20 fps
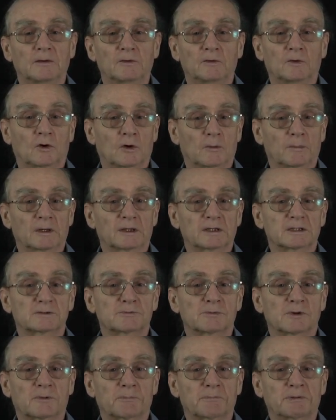
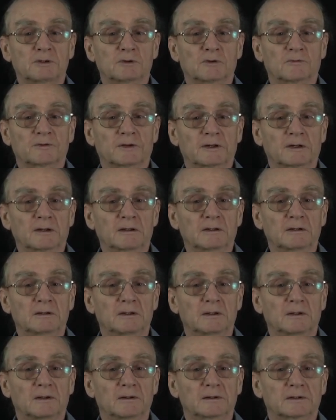normalized with P of
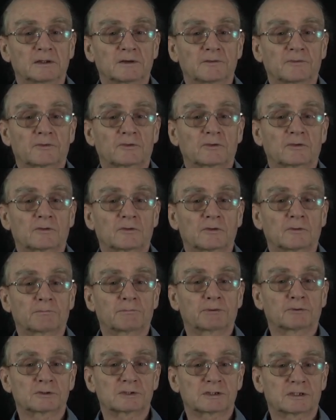L, gives the
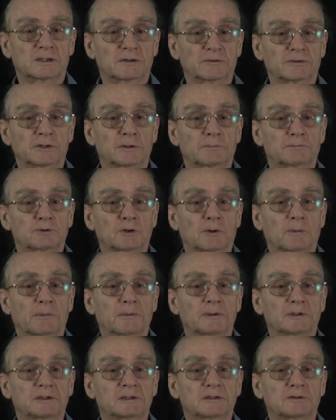posterior
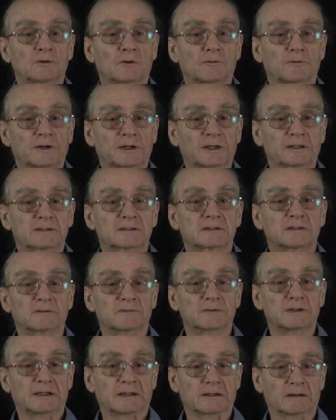probability of X
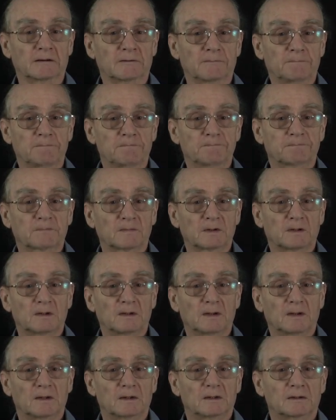given L.
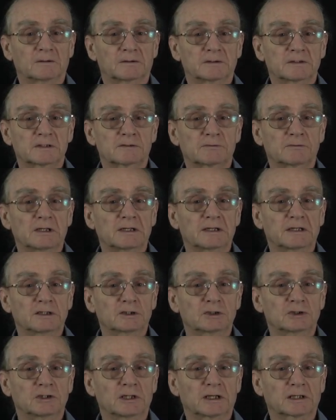This
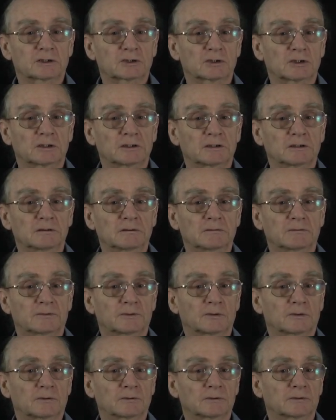relation actually,
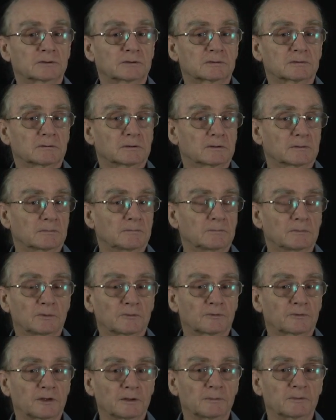though it's a
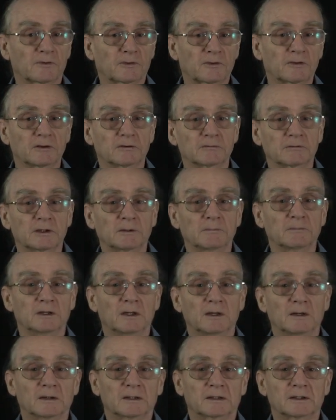famous theorem,
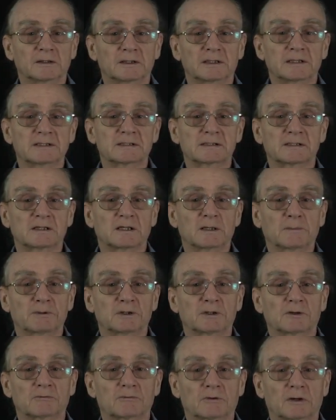can easily
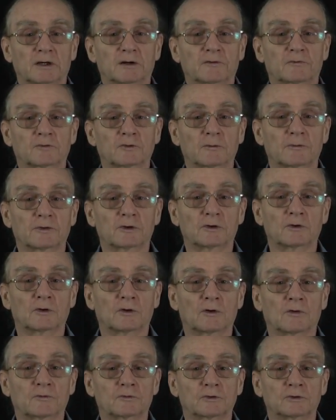be derived from the
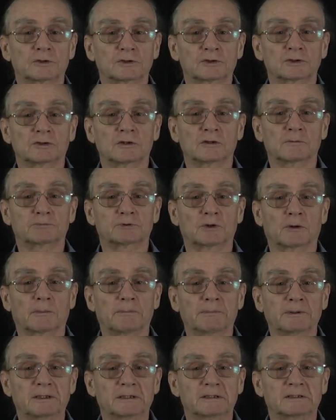law of conditional
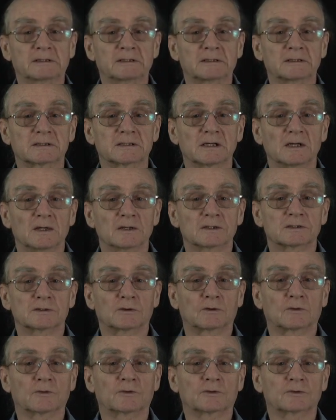probabilities.
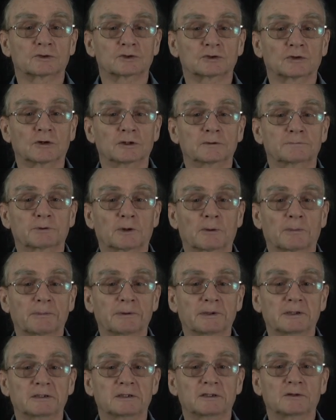So the joint
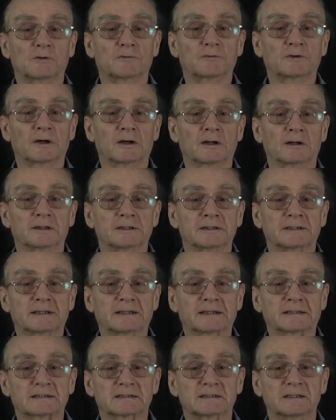probability of L and
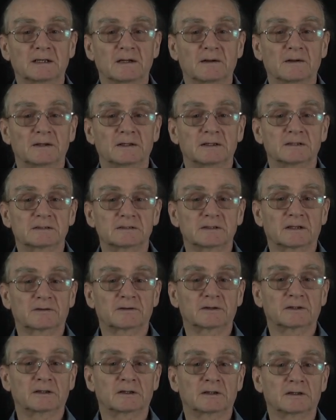X is
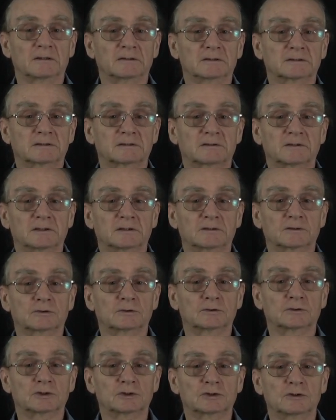nothing else than the
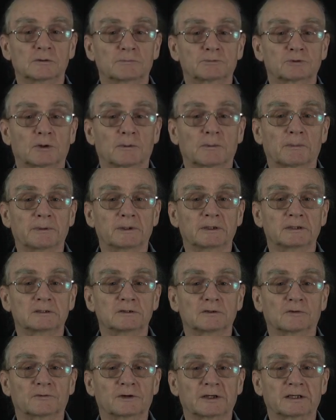conditional
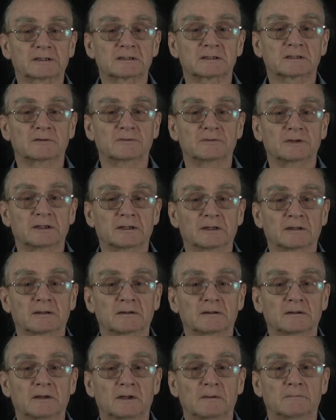probability of X given
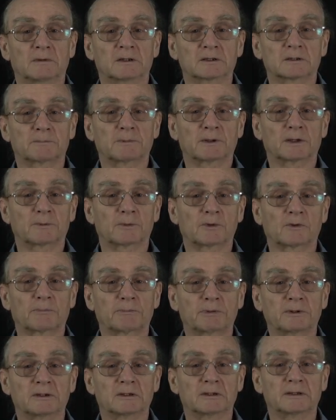L multiplied with
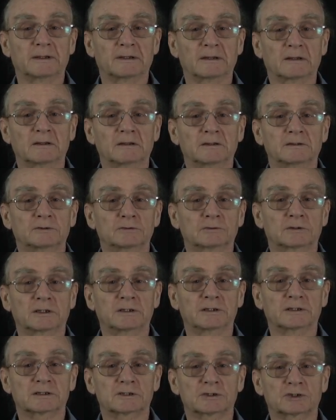P and L, and you
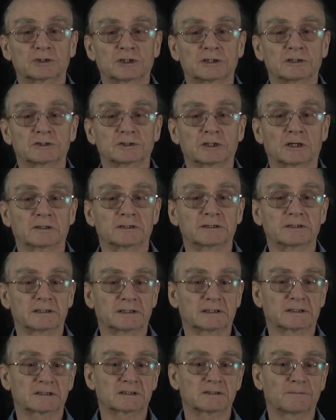can exchange L and
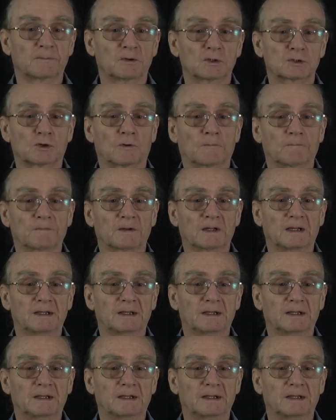X. So